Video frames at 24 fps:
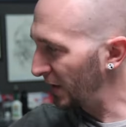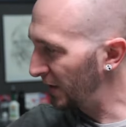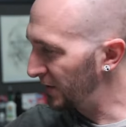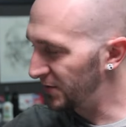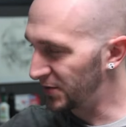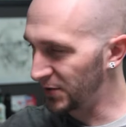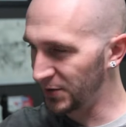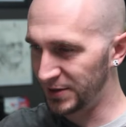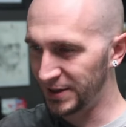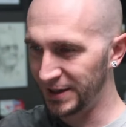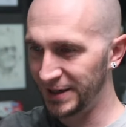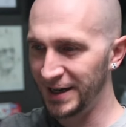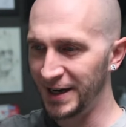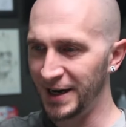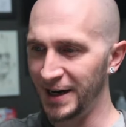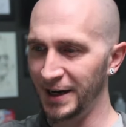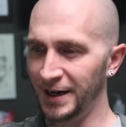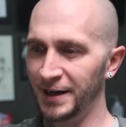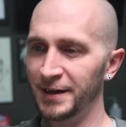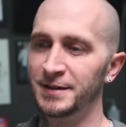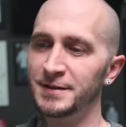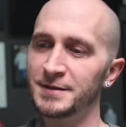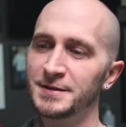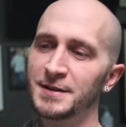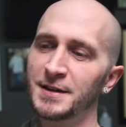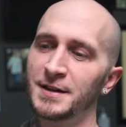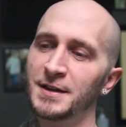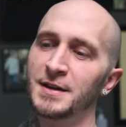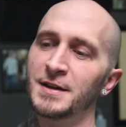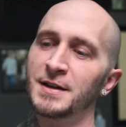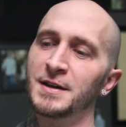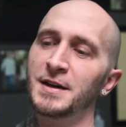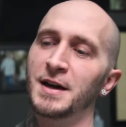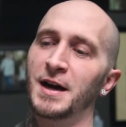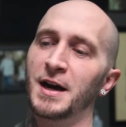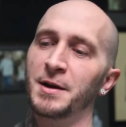So today,
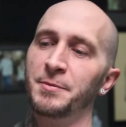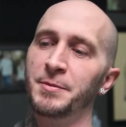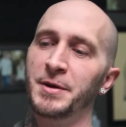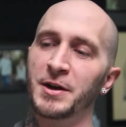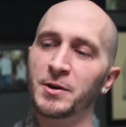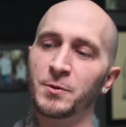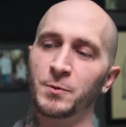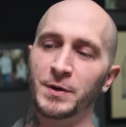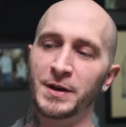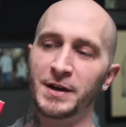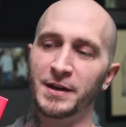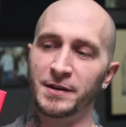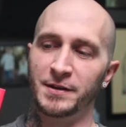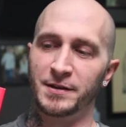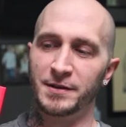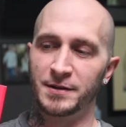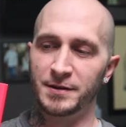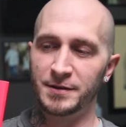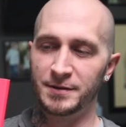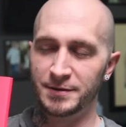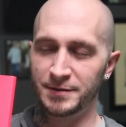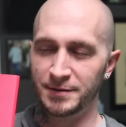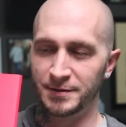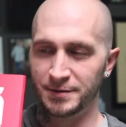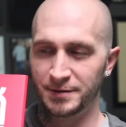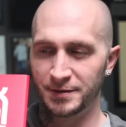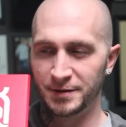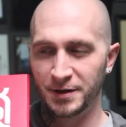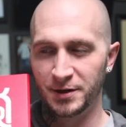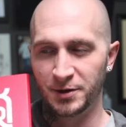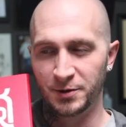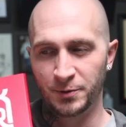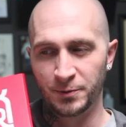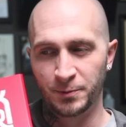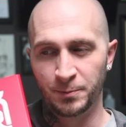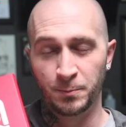I'm here with
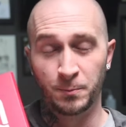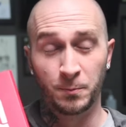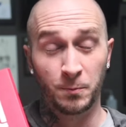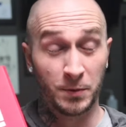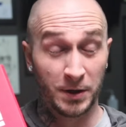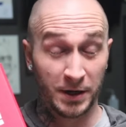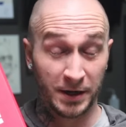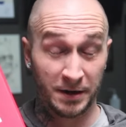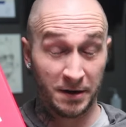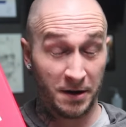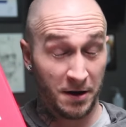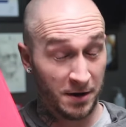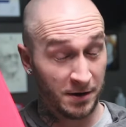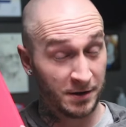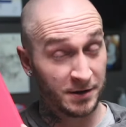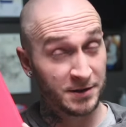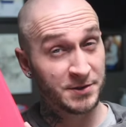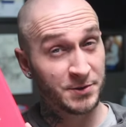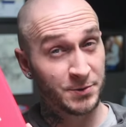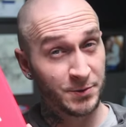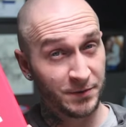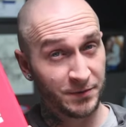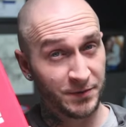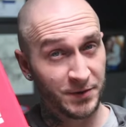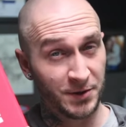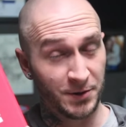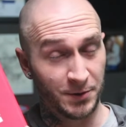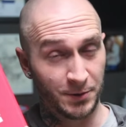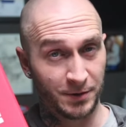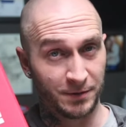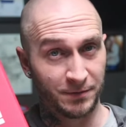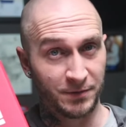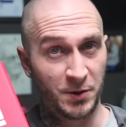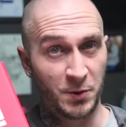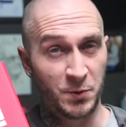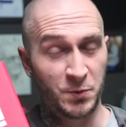a, an honest review
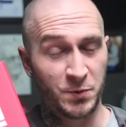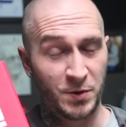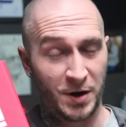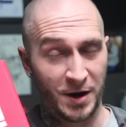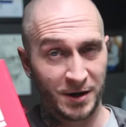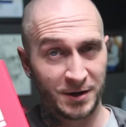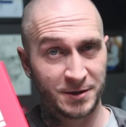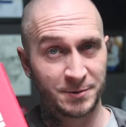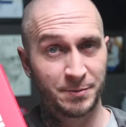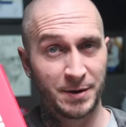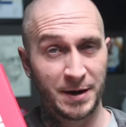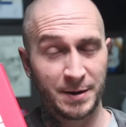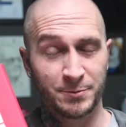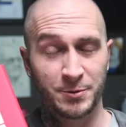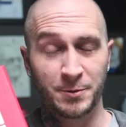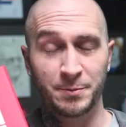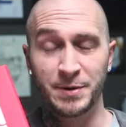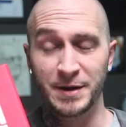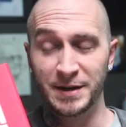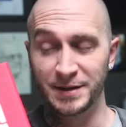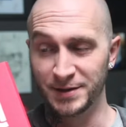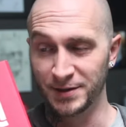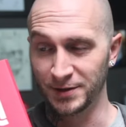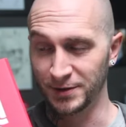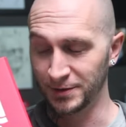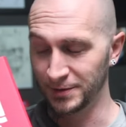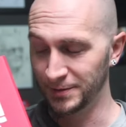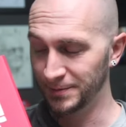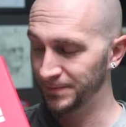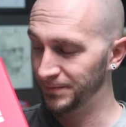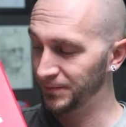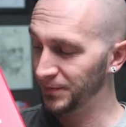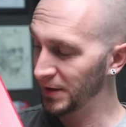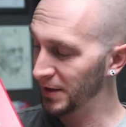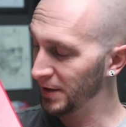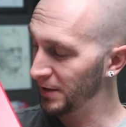of the Rock Paper Pencil
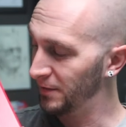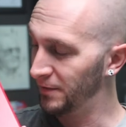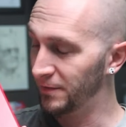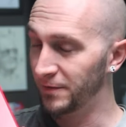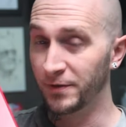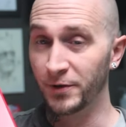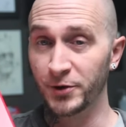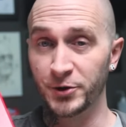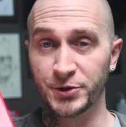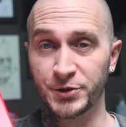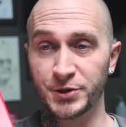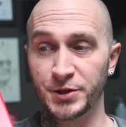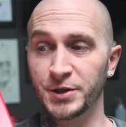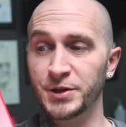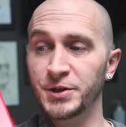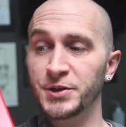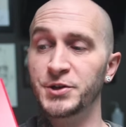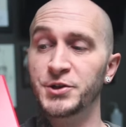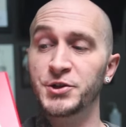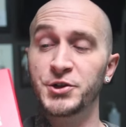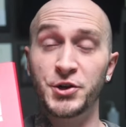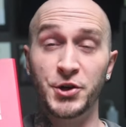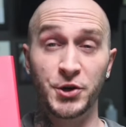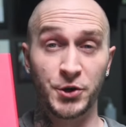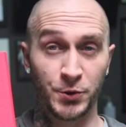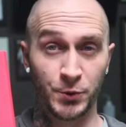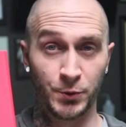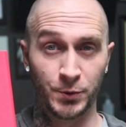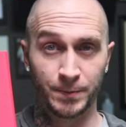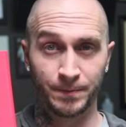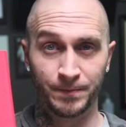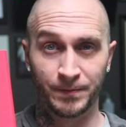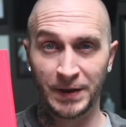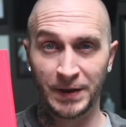version 2.